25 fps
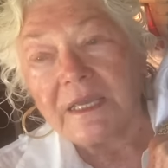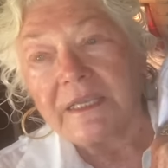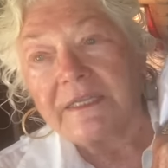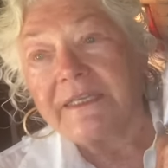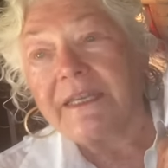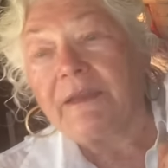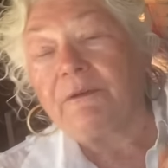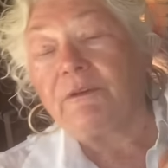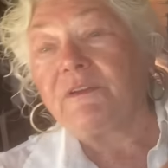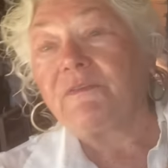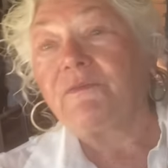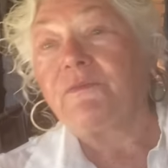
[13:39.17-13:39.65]

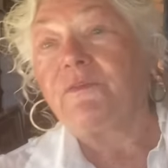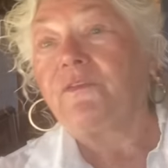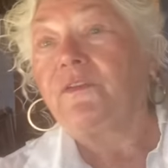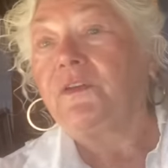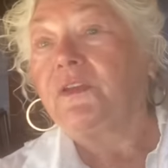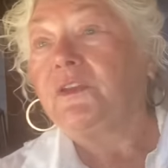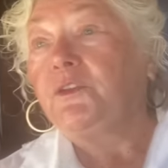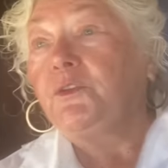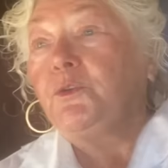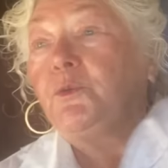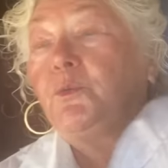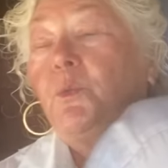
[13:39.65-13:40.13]
Now, if
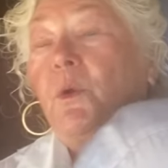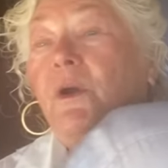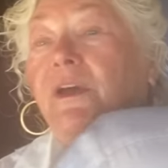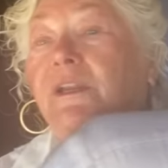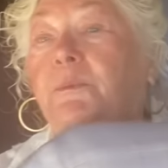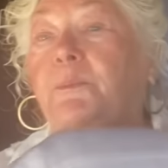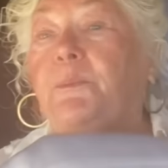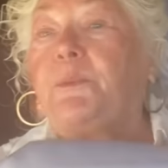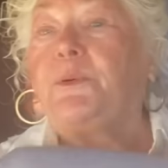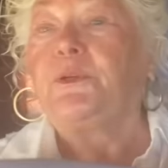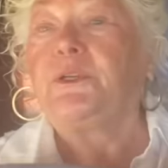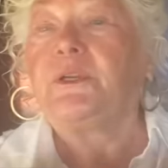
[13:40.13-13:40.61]
you want
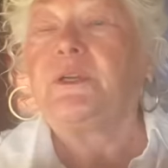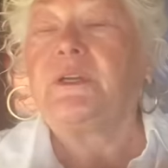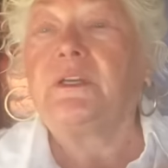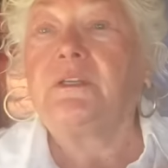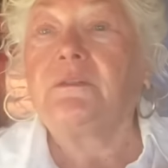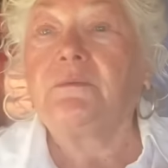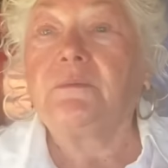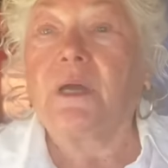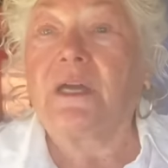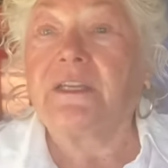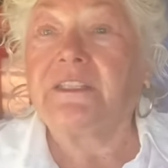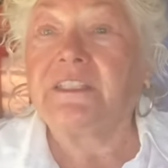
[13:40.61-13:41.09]
to put
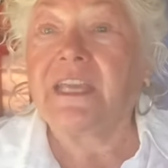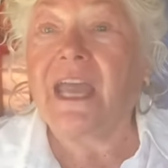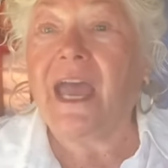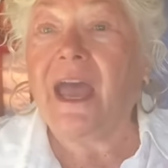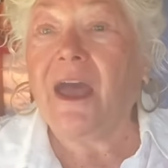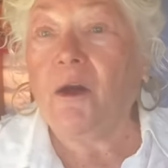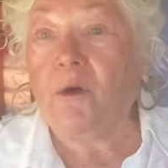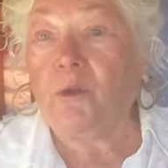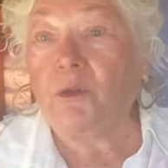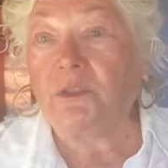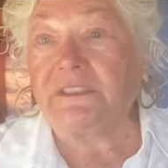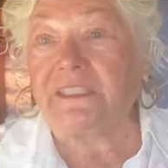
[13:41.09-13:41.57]
a, a
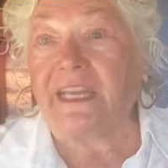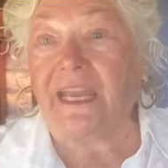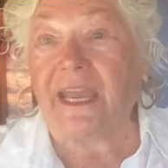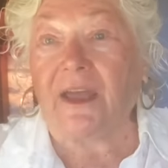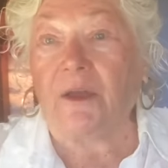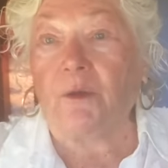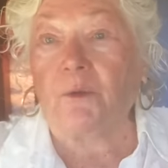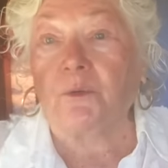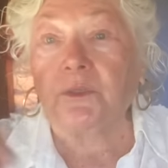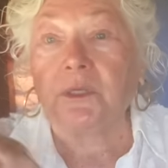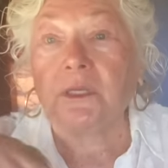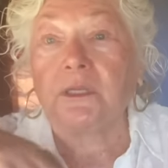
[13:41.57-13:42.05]
towel
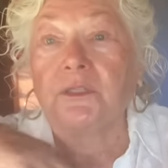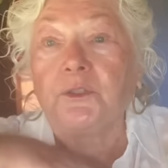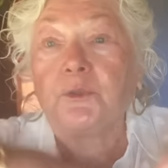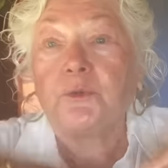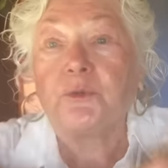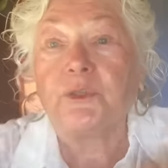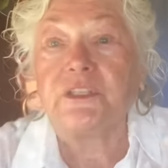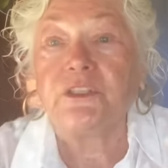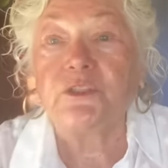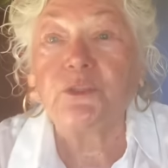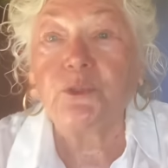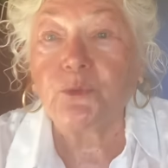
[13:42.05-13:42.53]
down, you
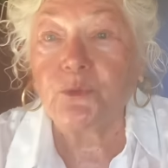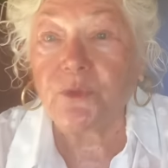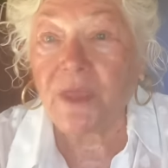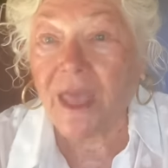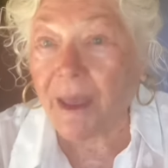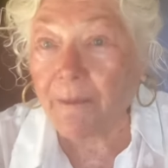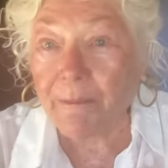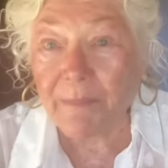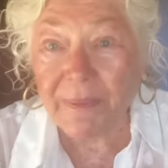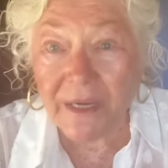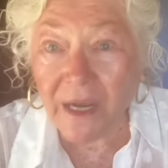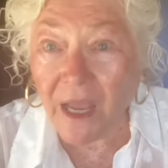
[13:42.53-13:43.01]
can do
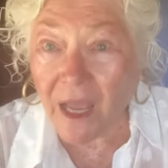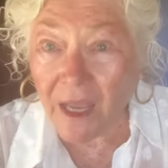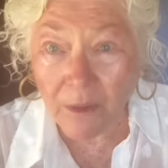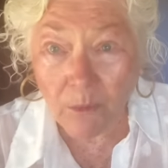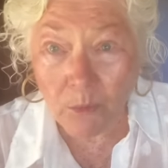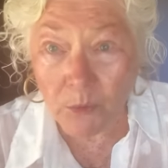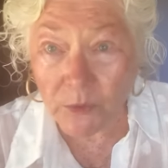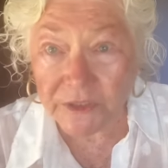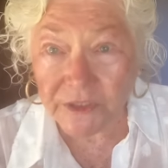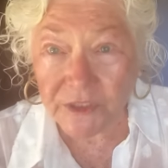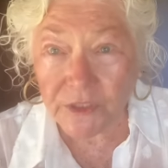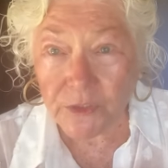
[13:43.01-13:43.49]
that, but I
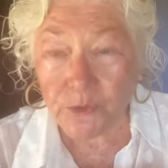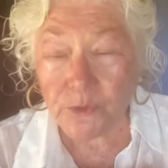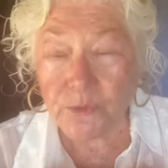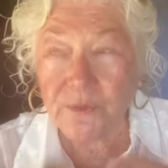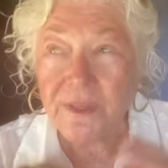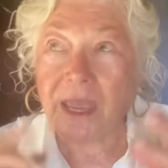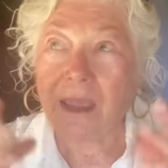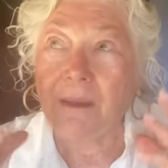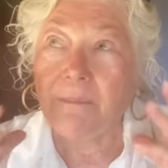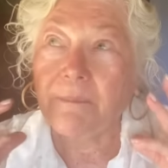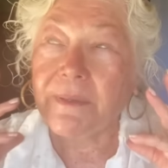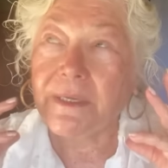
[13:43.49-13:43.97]
wouldn't do
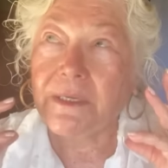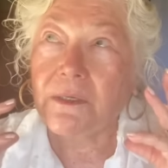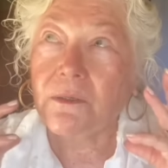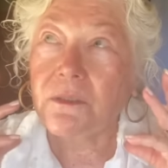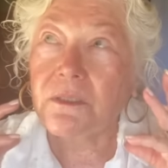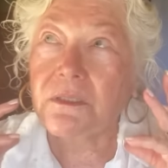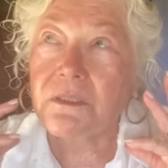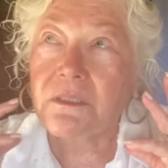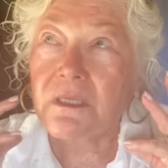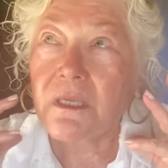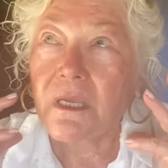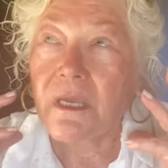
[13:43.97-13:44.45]
that
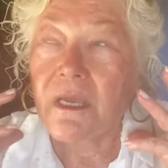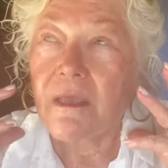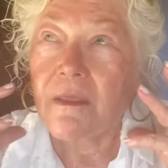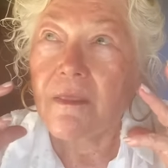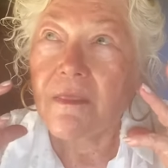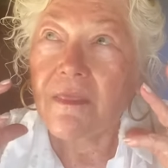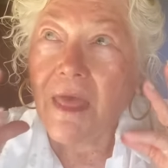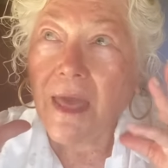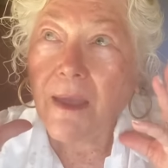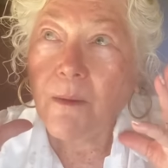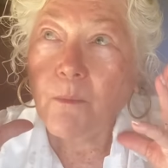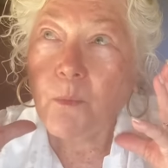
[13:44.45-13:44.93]
because
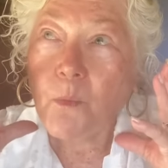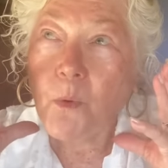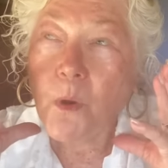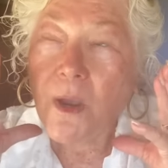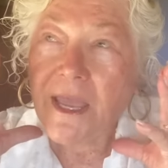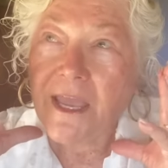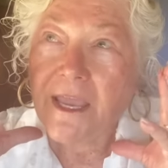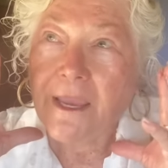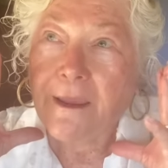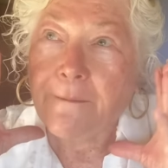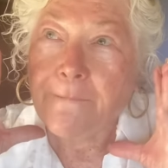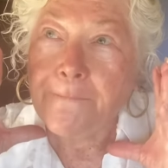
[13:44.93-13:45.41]
that
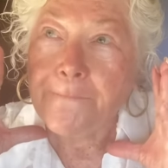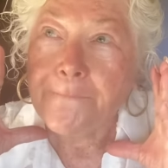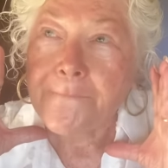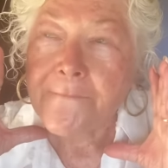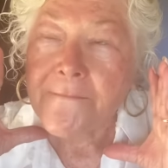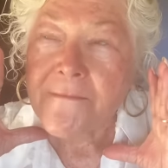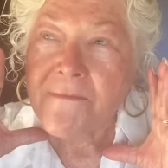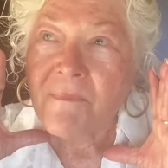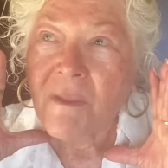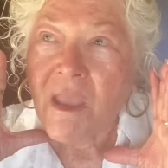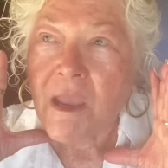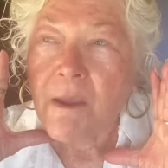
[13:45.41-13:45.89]
way
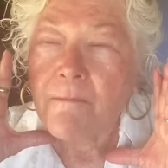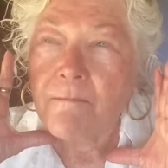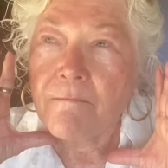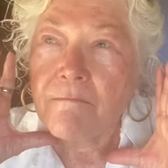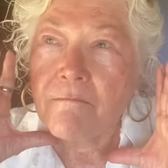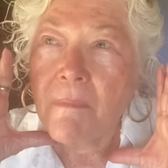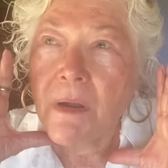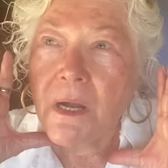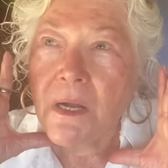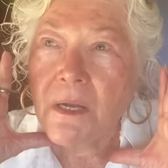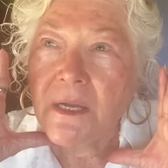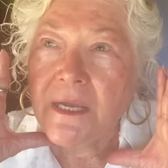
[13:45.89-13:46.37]

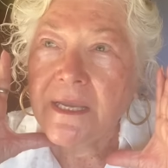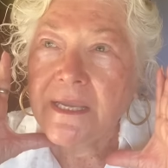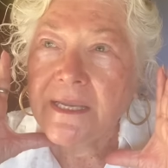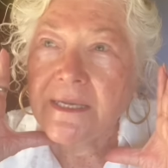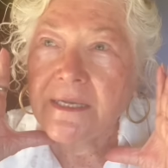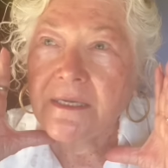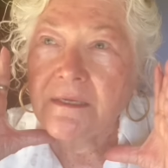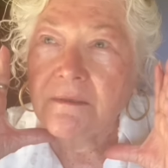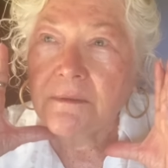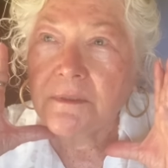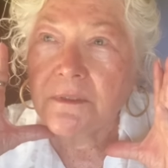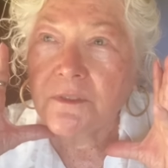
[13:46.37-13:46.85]

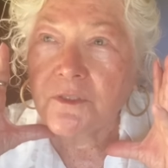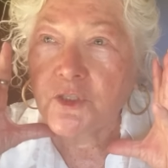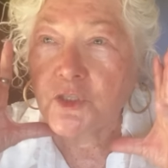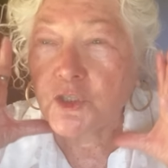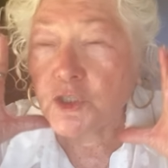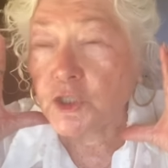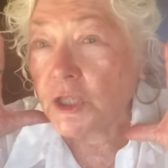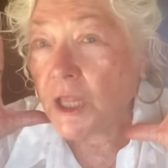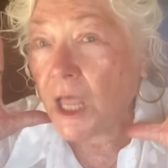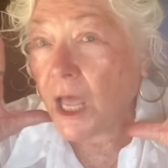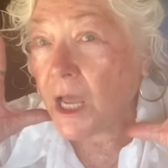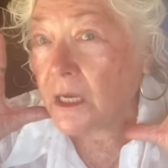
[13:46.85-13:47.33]
my
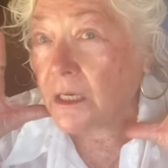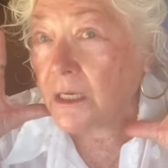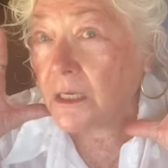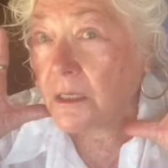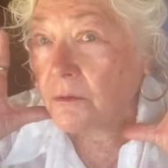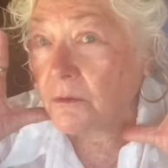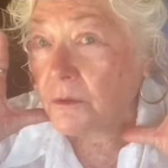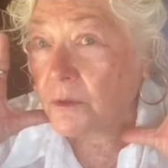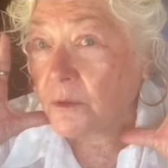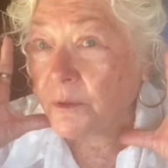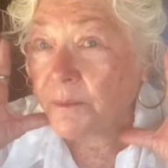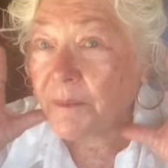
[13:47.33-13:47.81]

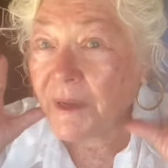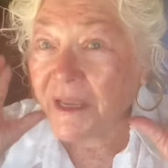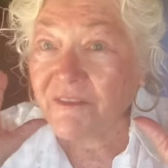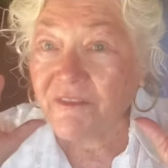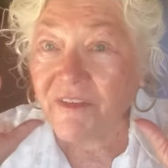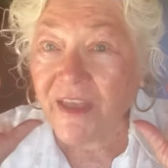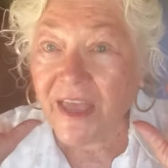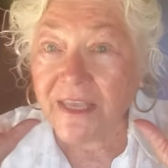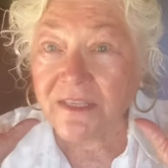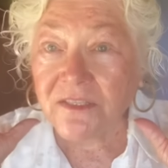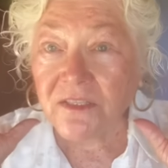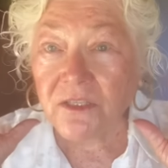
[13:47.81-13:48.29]
slug or my
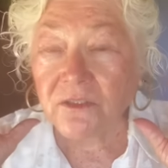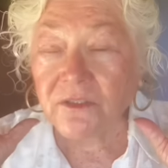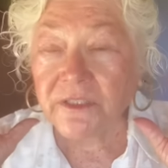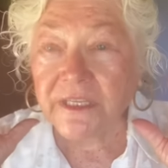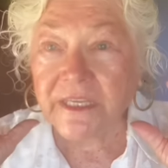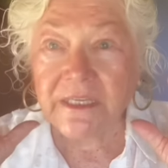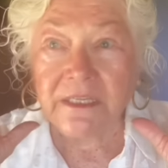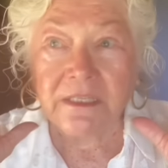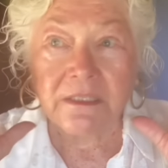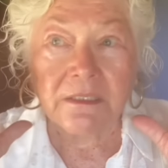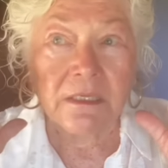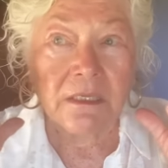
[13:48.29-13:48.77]

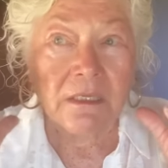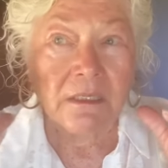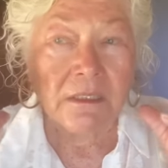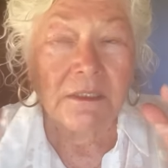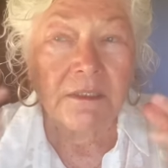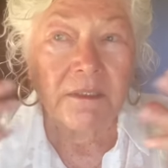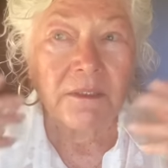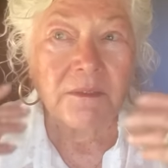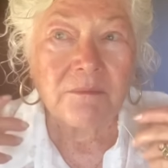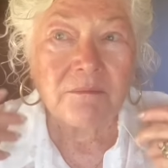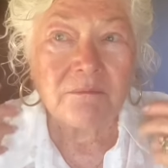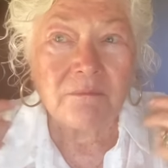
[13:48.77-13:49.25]
Vaseline
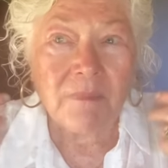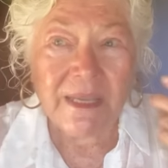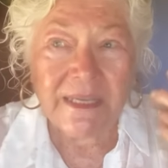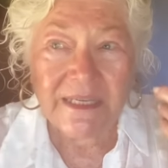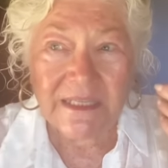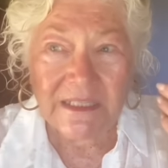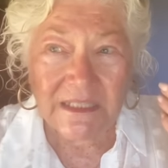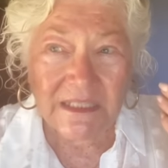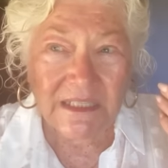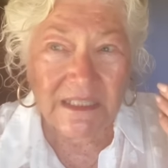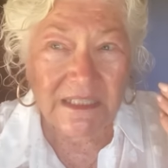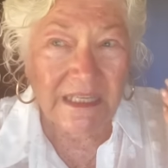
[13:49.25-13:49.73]

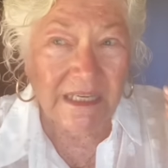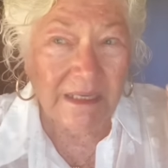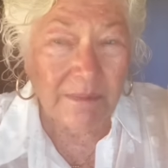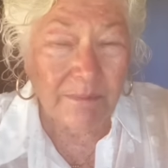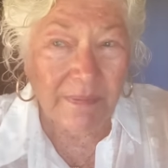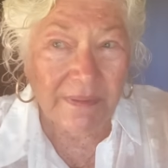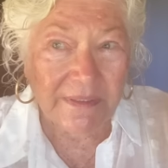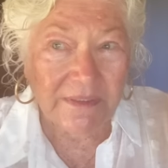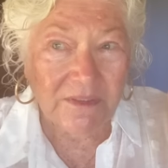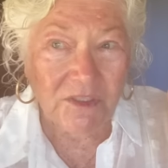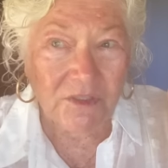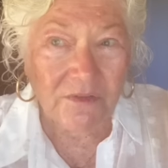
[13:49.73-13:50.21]
might seep
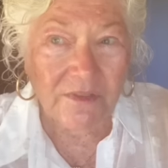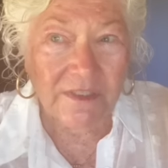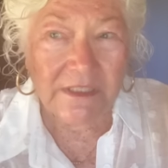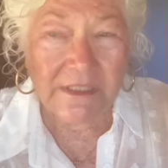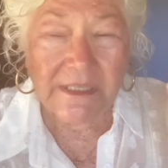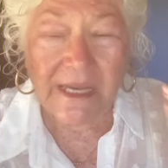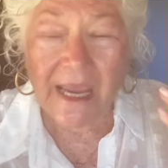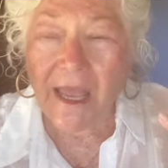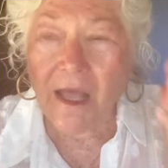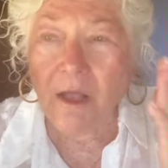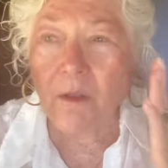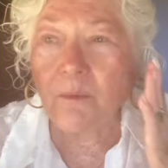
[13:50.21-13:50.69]
into the
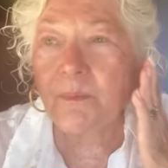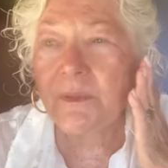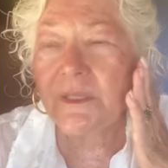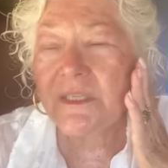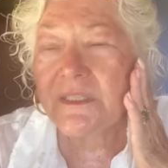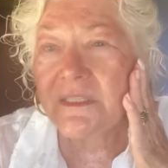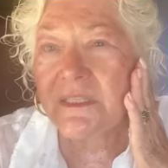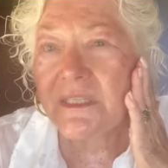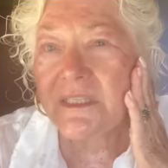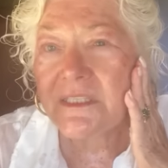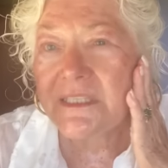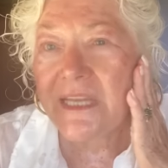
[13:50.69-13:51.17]
towel,
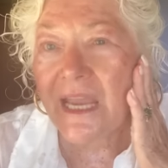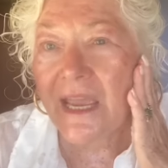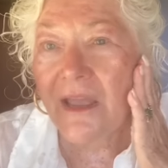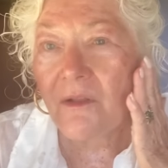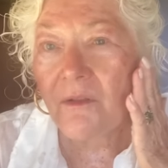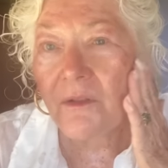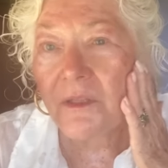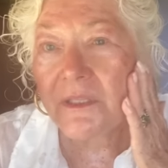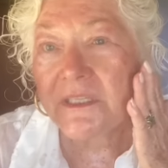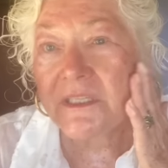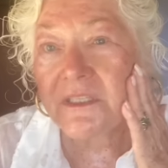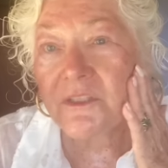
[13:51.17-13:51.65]
plus the
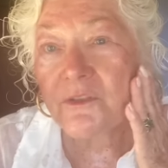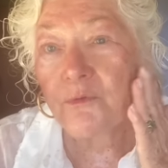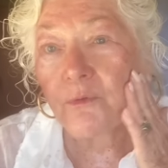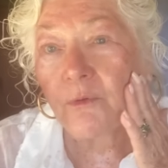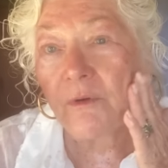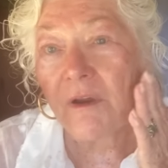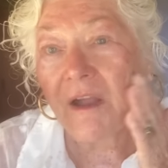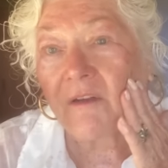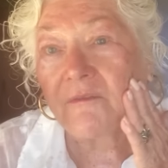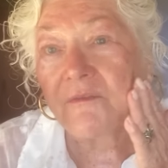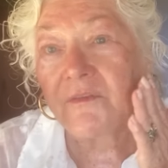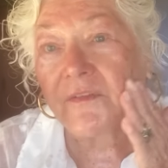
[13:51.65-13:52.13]
towel is
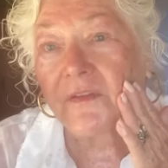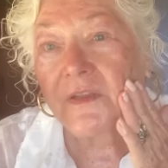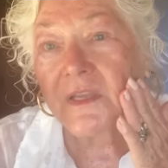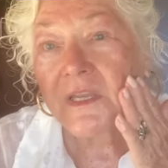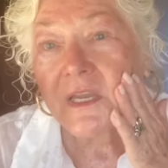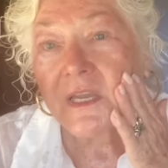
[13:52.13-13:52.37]
rough.